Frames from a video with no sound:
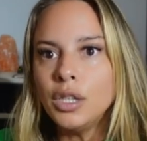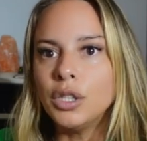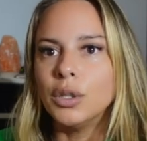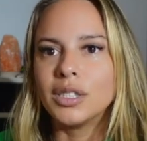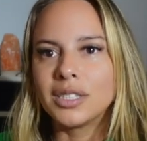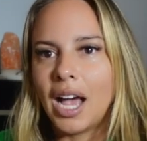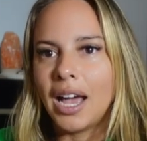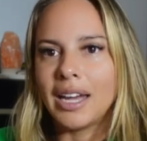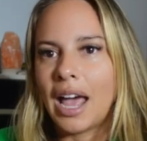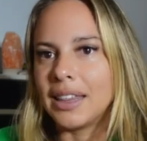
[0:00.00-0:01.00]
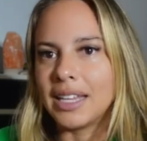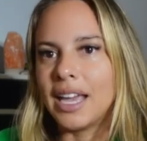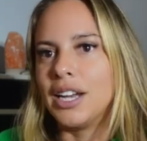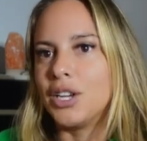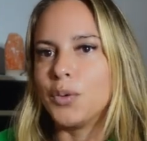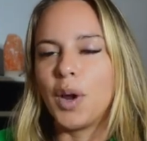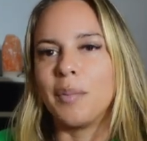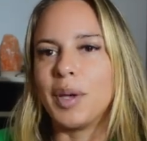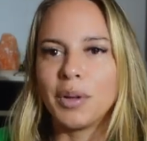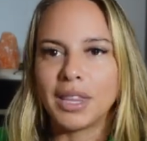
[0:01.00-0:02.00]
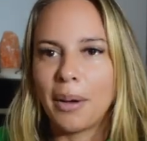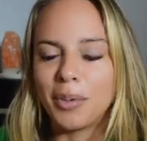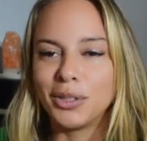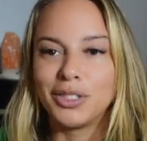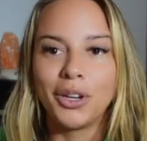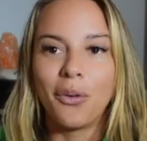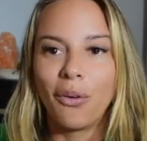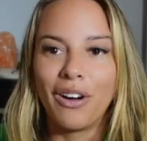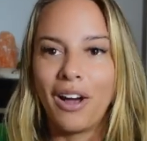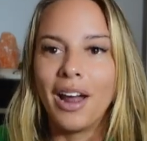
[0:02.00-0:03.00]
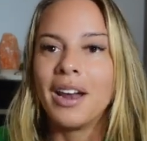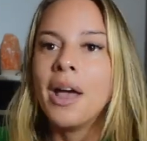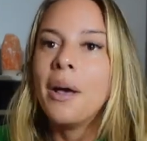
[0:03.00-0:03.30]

you decide at the end you want to be with that person or not.